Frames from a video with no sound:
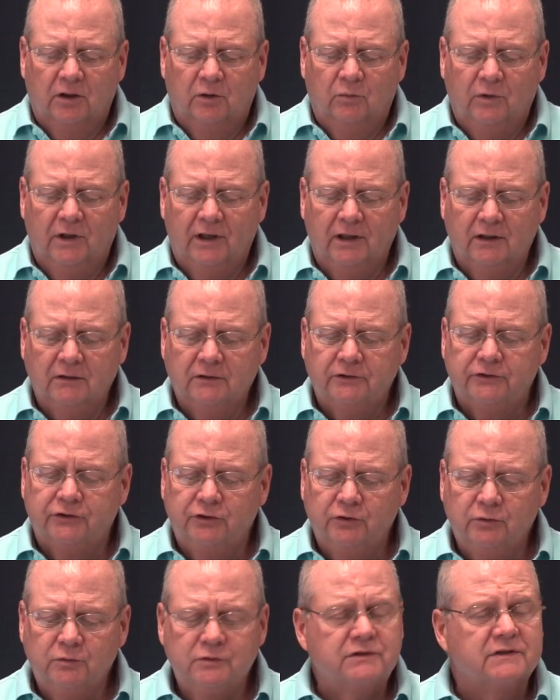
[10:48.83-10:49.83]
"Well,
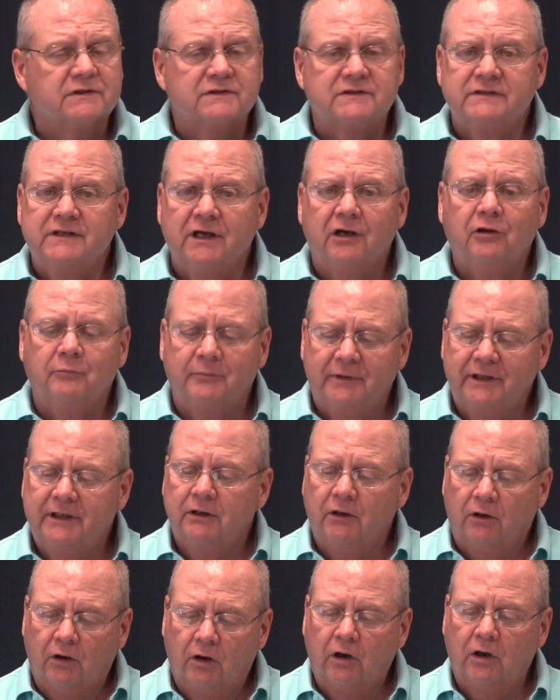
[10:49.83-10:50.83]
you just tell
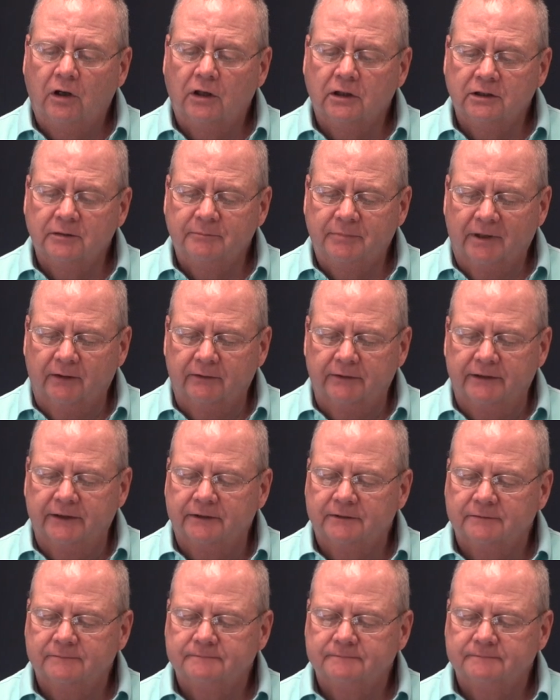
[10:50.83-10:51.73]
me all about it."